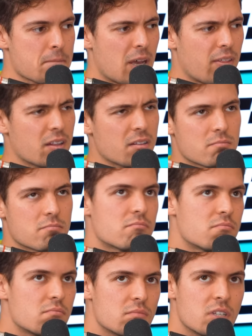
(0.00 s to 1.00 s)
I think
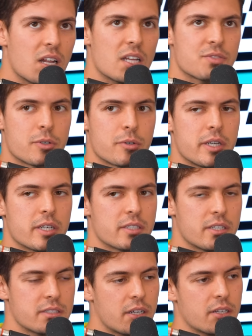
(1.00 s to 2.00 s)
the last few years
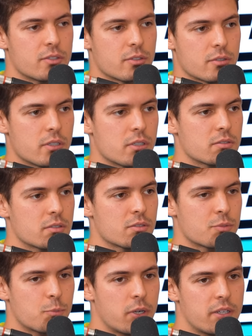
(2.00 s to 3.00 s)
they started to you know to
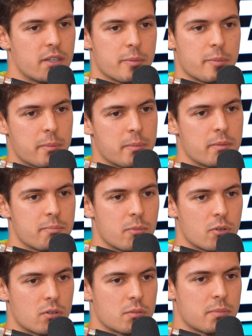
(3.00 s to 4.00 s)
spread it a, a bit
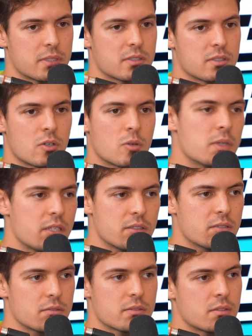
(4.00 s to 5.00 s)
more. But normally
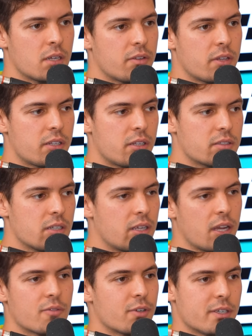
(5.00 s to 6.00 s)
it's everything in Italy.
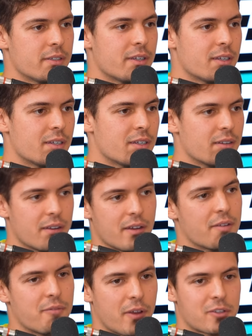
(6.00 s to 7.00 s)
Every
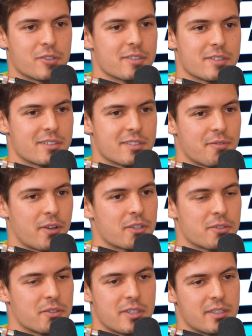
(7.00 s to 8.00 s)
uh,
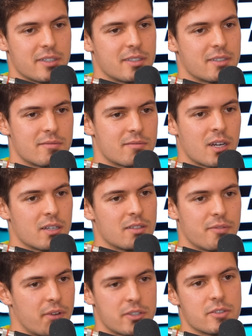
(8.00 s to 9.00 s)
factory
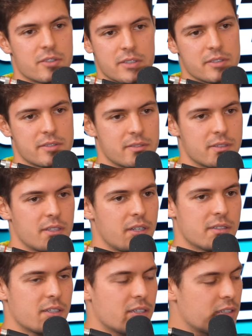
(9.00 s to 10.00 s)
karting factories in
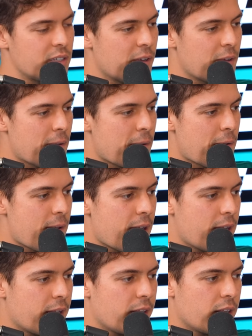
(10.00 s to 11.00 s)
Italy. Yeah.
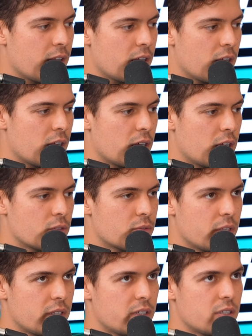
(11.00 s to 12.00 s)
And then uh,
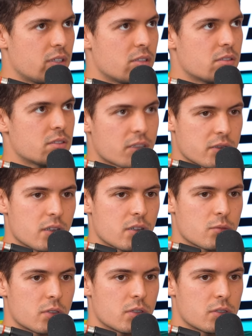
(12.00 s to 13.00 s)

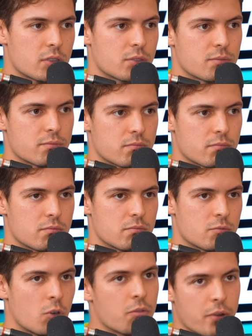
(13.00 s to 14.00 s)
2016, when I was
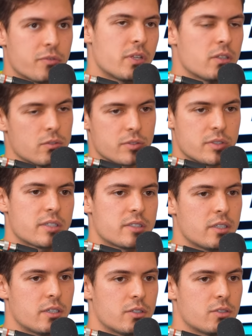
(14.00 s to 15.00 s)
well 15 to
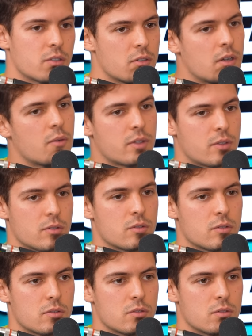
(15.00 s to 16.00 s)
16 years old, I went
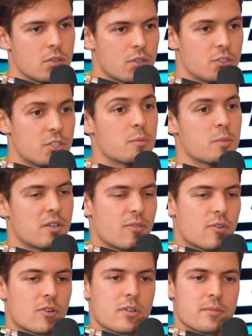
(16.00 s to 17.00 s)
to German
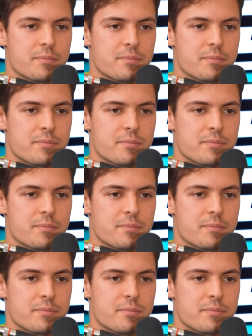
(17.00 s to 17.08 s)
F4.